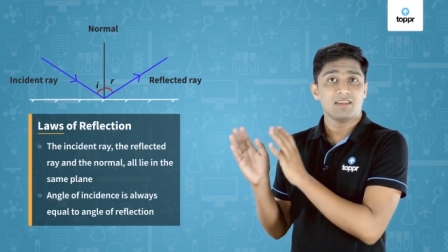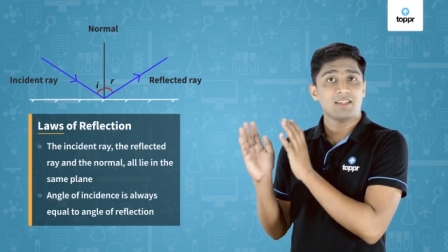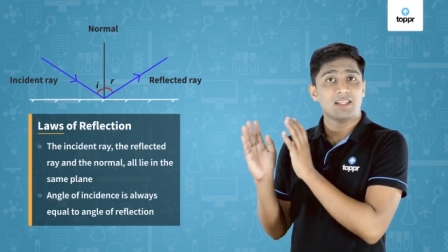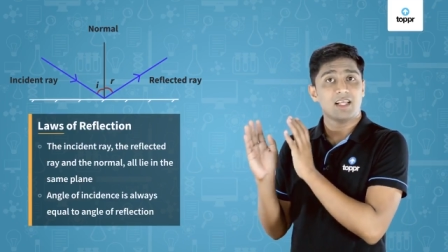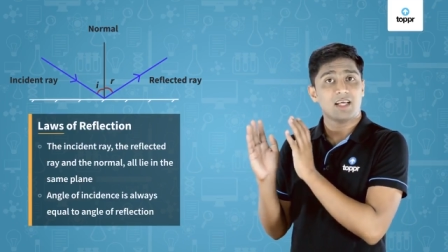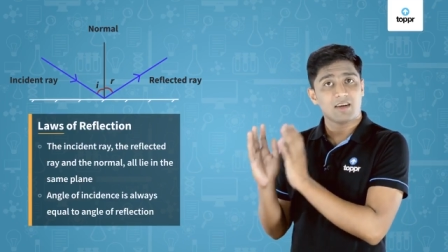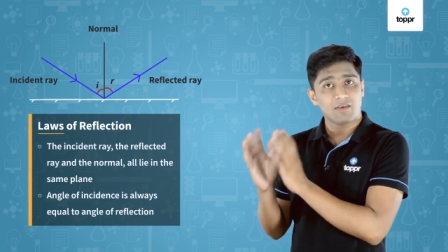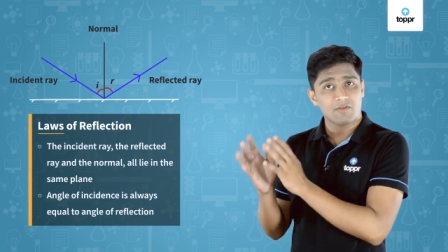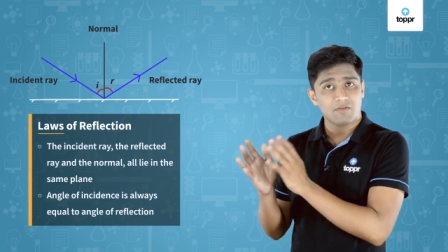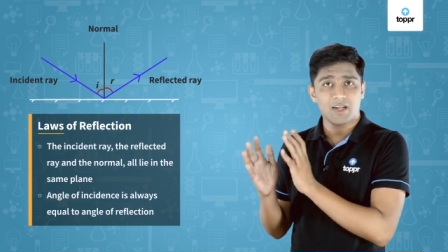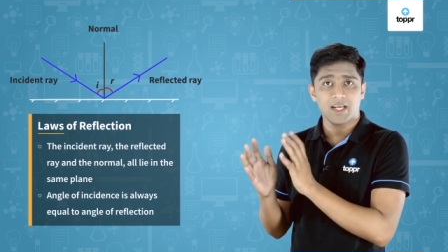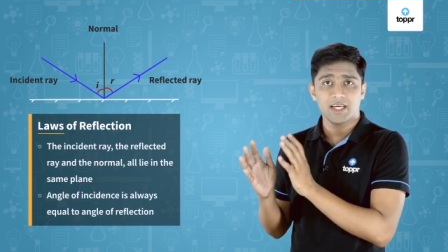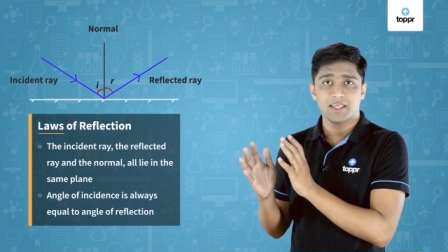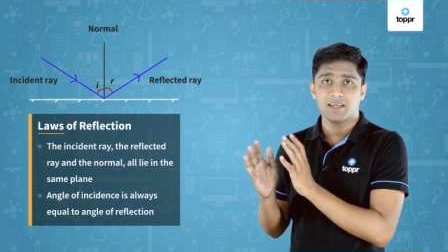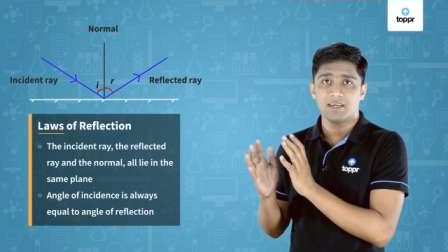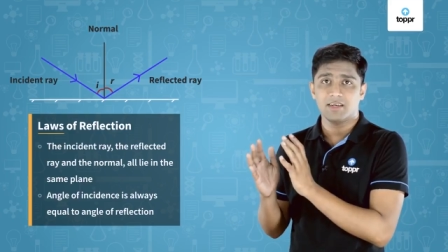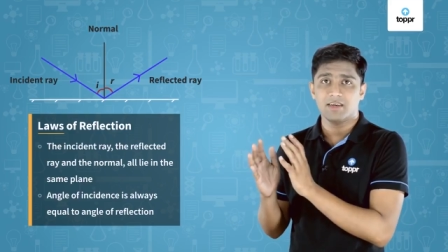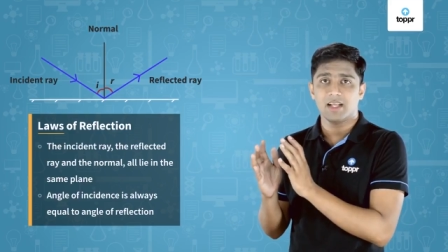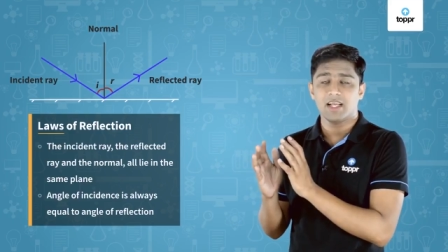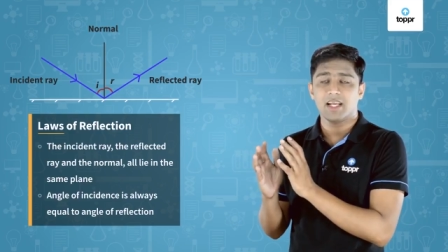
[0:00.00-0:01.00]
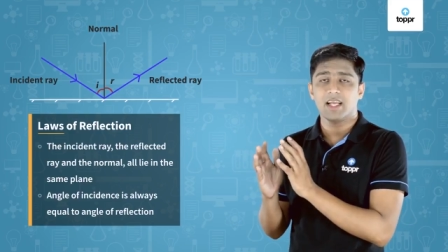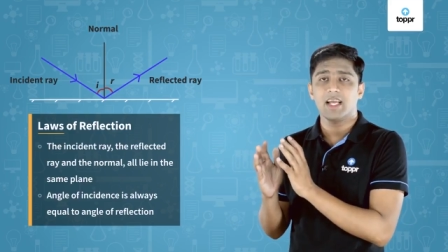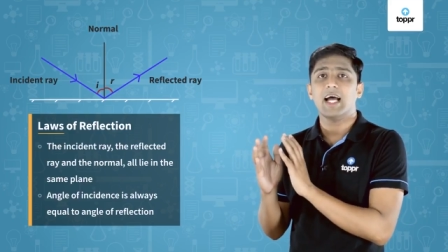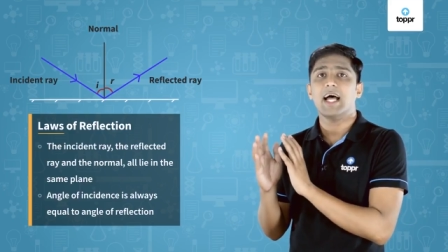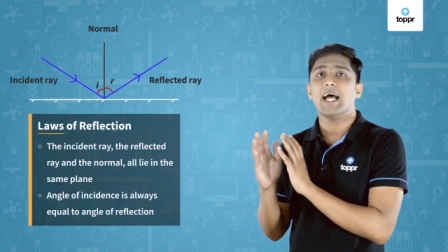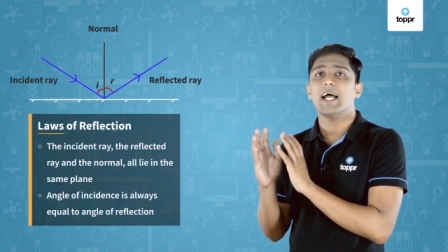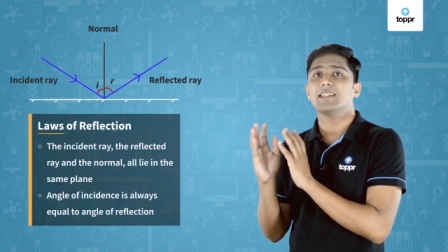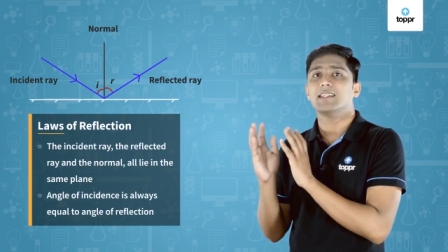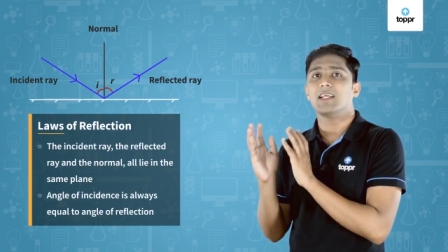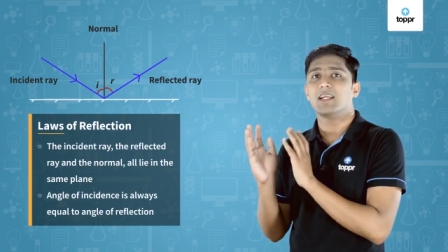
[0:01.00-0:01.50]
the reflected ray
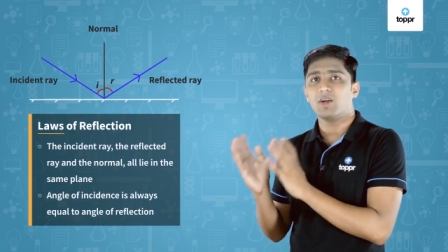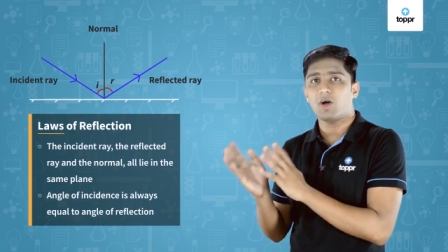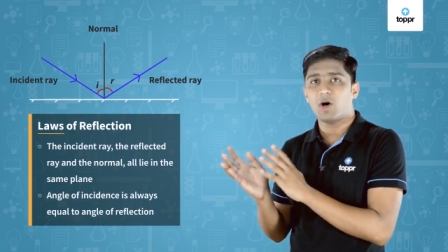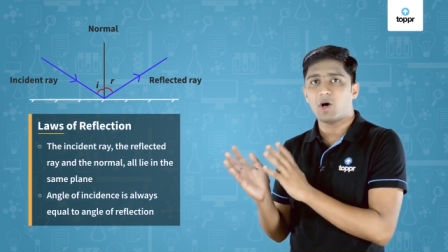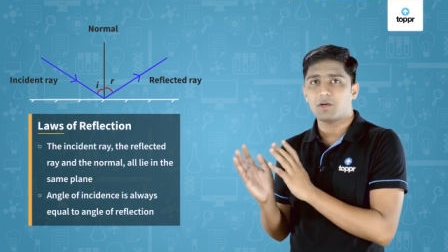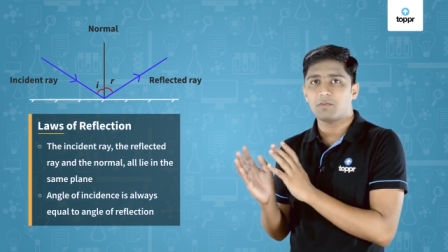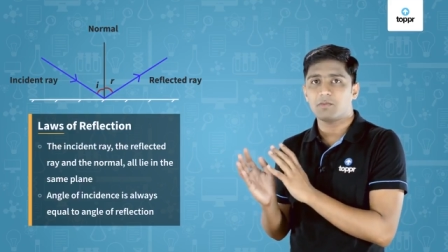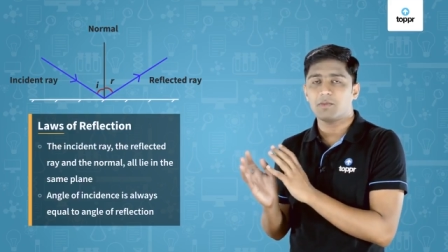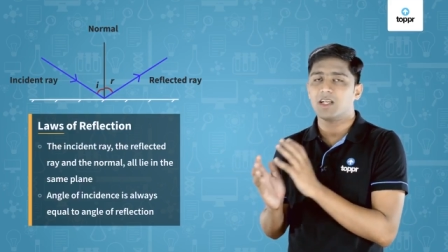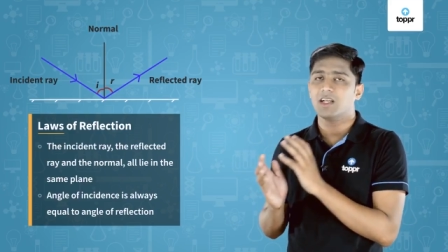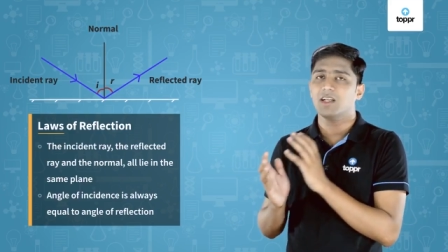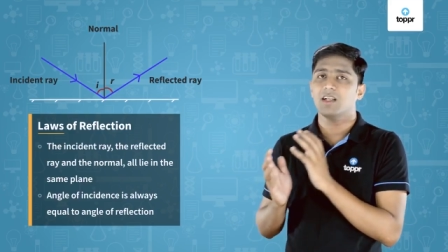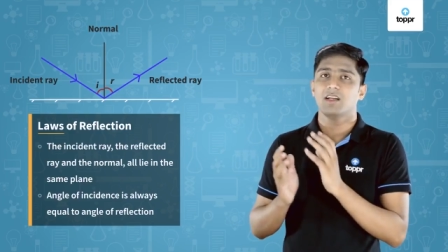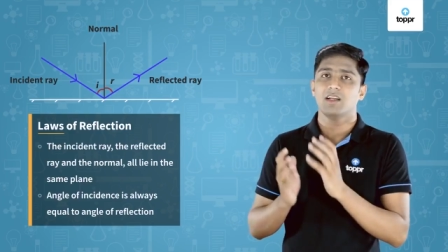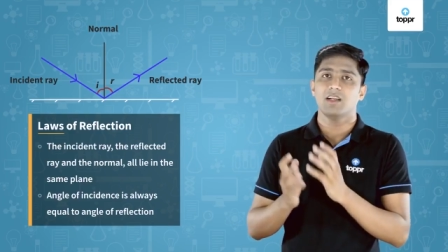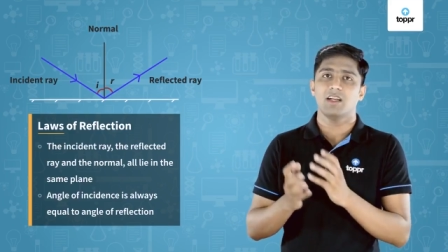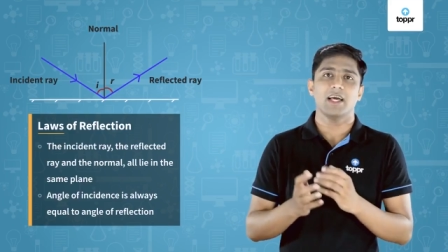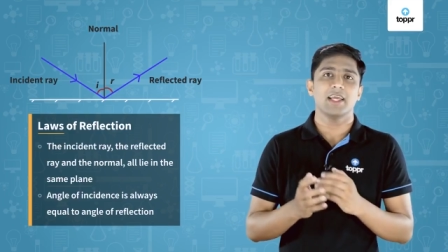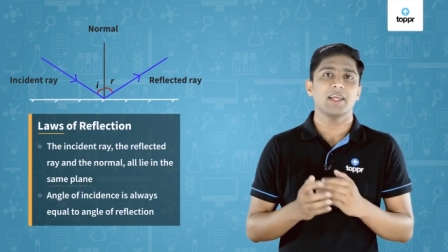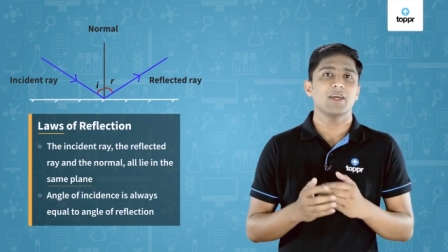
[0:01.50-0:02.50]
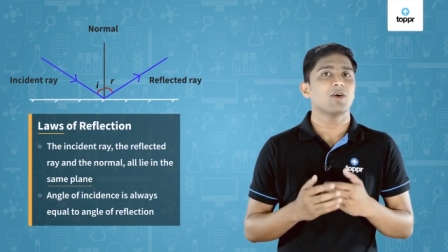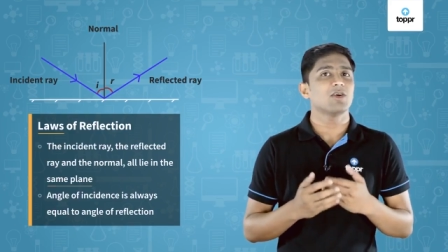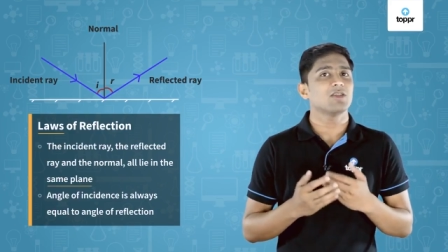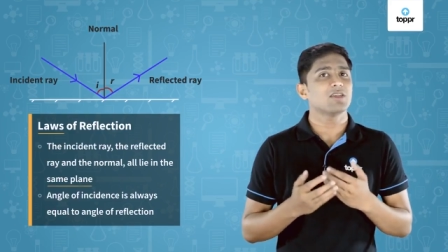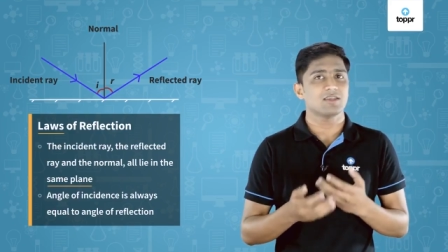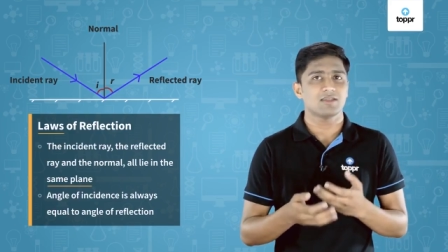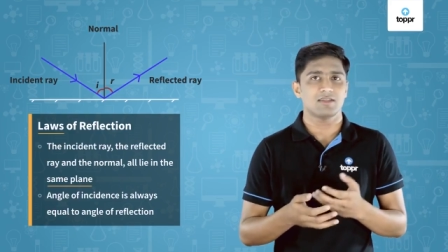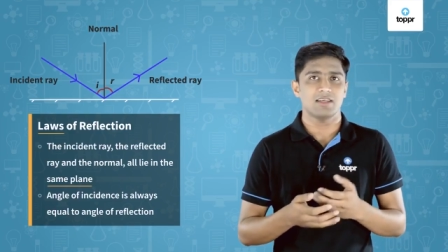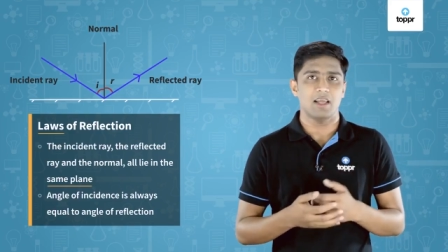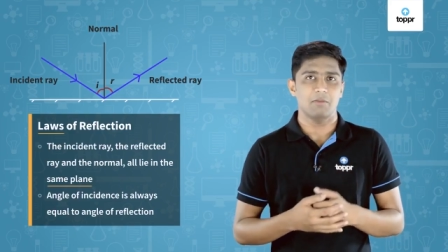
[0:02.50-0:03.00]
and the normal lie on
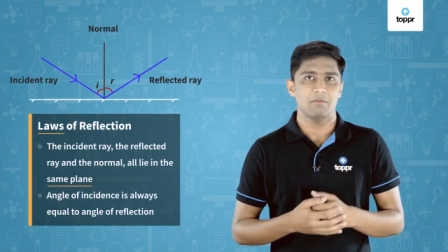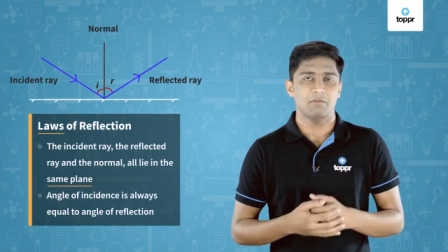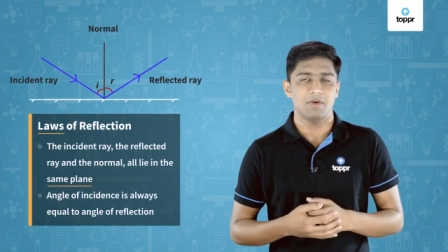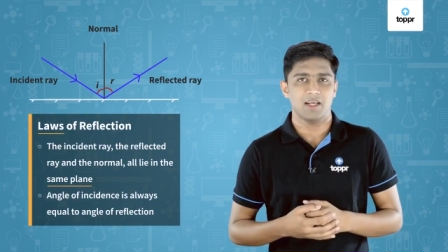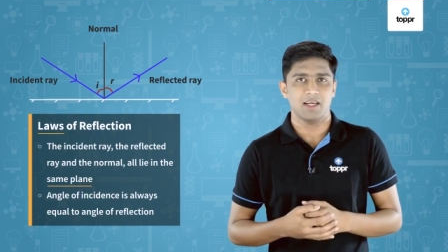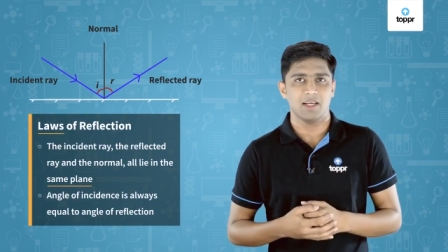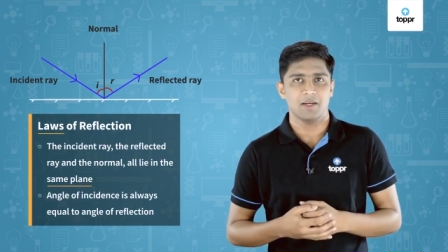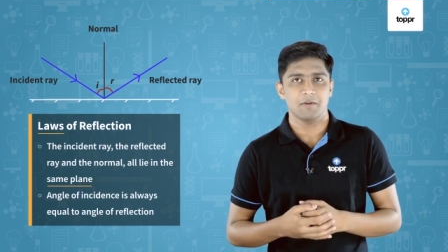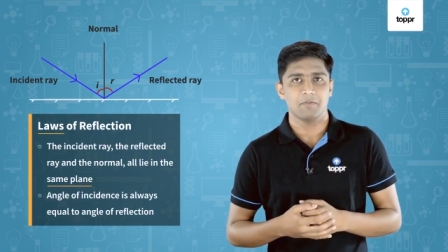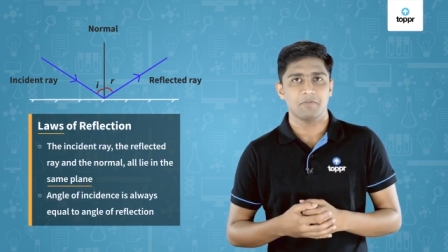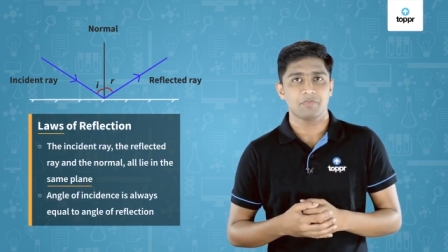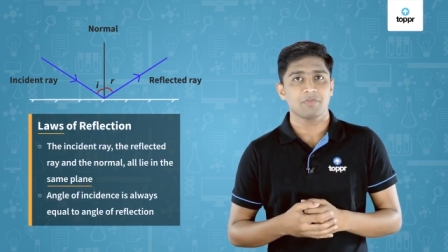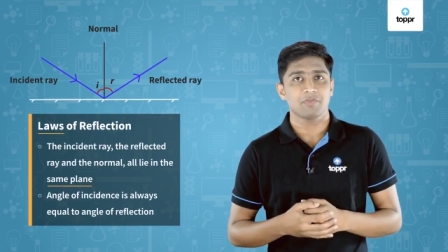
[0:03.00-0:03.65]
the same plane.